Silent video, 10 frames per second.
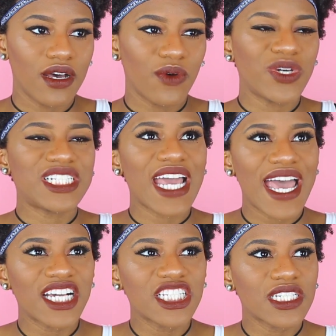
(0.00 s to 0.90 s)
Which
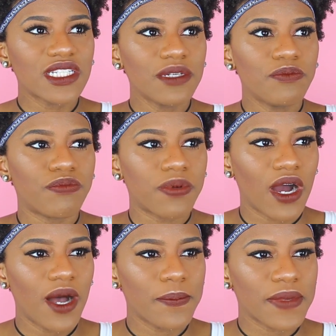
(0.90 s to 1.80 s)
actually
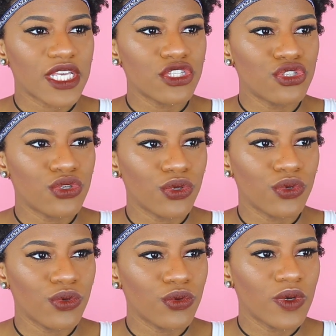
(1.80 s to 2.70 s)
brought me
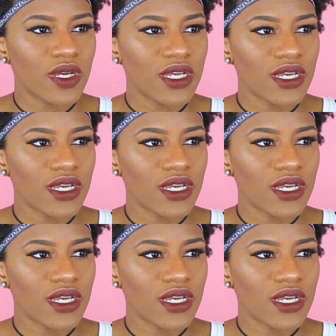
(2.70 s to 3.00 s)
to,